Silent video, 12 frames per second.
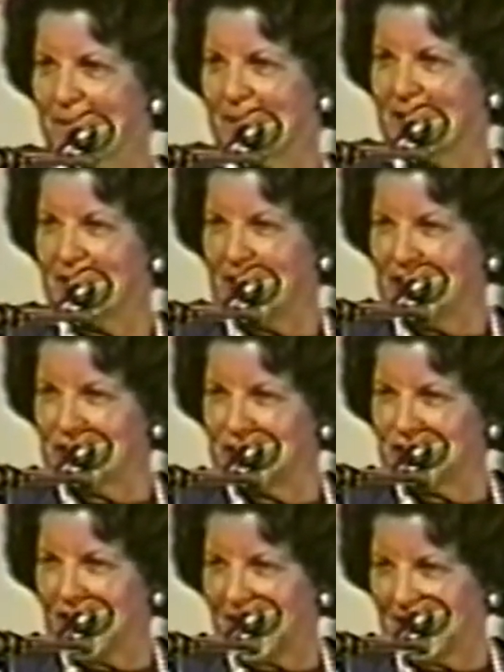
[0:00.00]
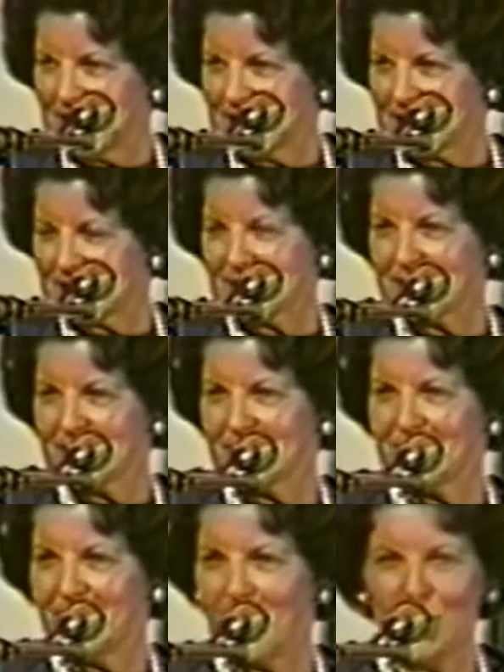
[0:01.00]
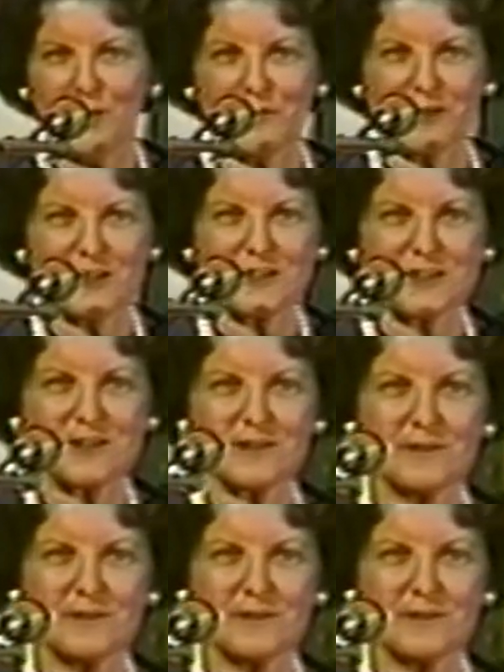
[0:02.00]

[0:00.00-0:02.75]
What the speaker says: that he's jealous over us.